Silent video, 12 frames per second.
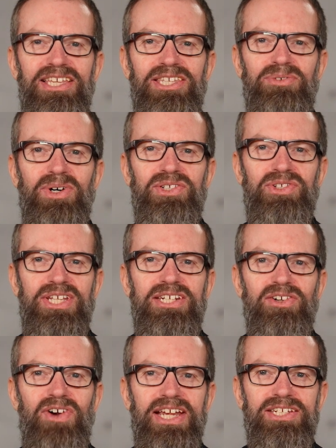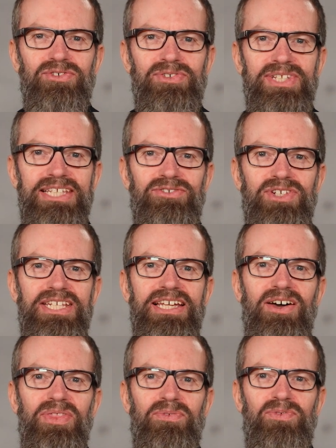You want to interactively read
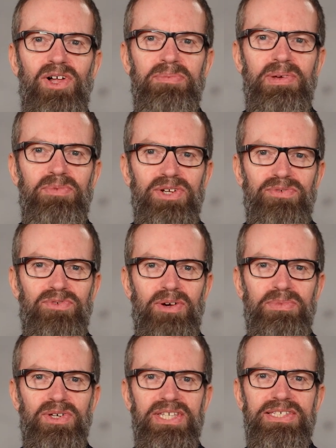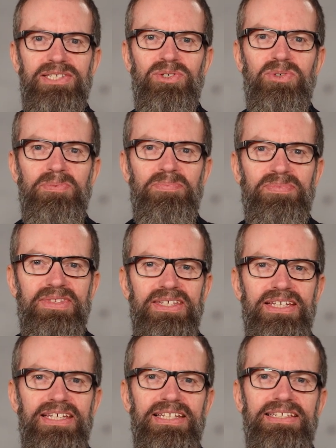out the fault memory from your ECU,
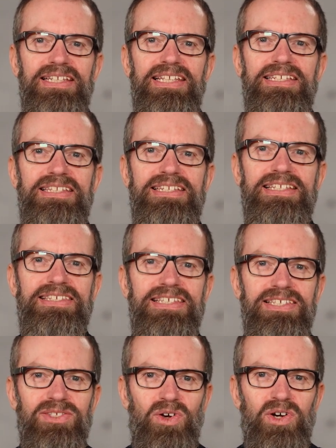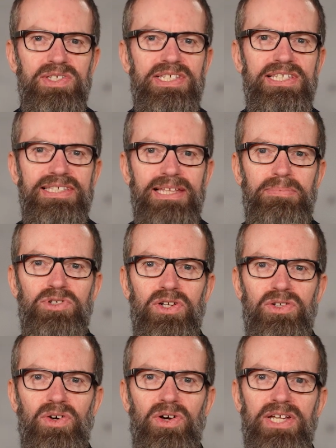delete DTCs or see
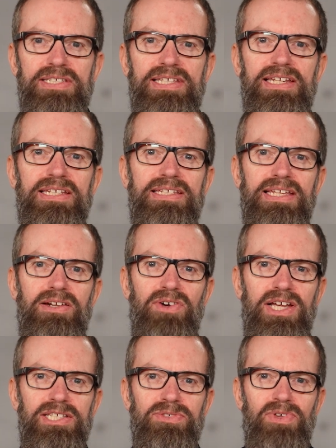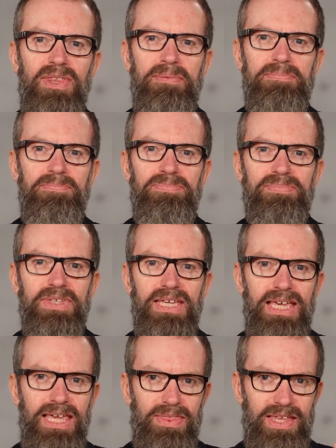snapshot or extended data records for them?
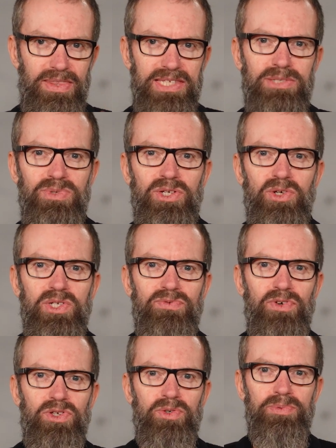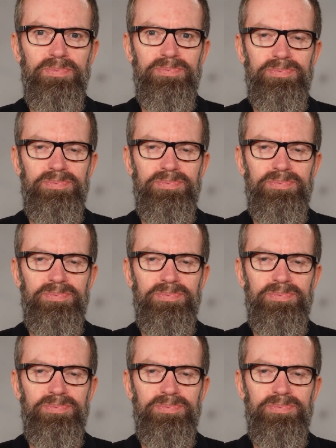Then this video is for you.